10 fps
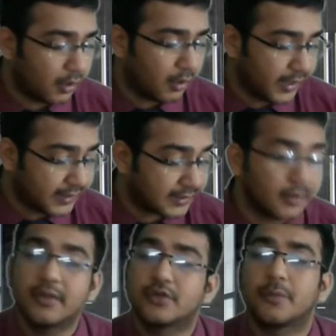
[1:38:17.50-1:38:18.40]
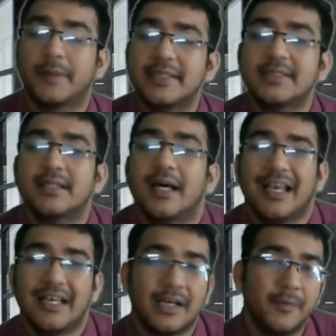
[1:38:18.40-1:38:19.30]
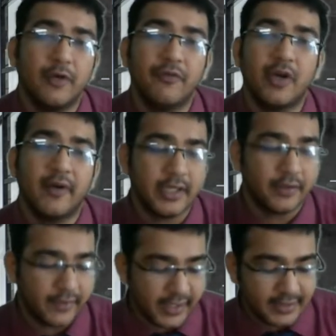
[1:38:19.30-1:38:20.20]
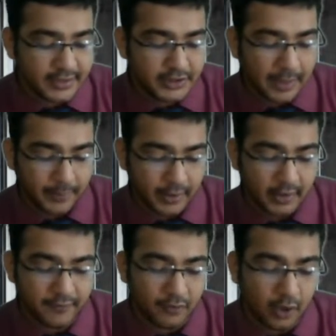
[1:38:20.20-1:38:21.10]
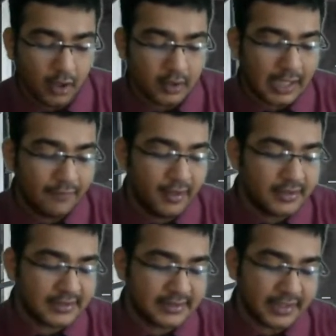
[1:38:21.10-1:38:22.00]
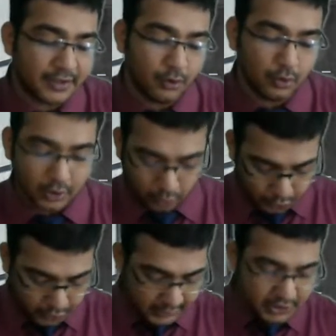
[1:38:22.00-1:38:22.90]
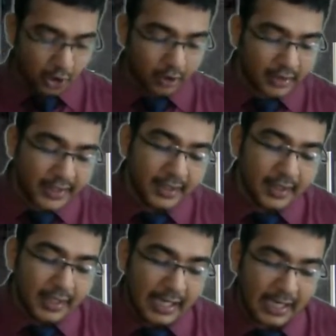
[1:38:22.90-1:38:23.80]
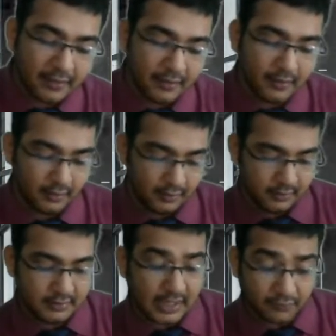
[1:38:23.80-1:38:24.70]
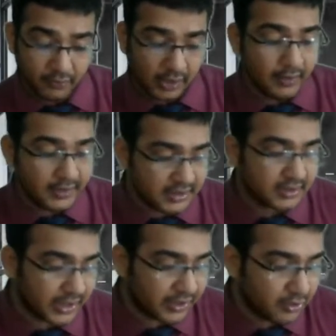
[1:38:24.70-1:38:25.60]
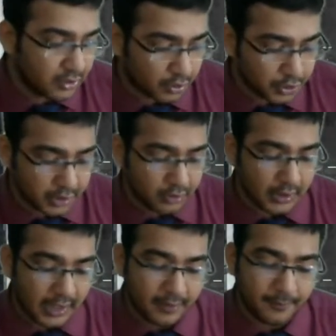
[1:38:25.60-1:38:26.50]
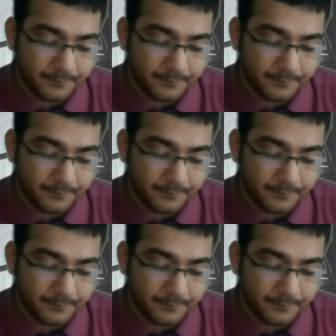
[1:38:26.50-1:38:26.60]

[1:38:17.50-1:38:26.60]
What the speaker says: yes, so please let me know if you have any query in this chapter. If not, I will just take you to the question shortly, and that I will just take you to the question to that.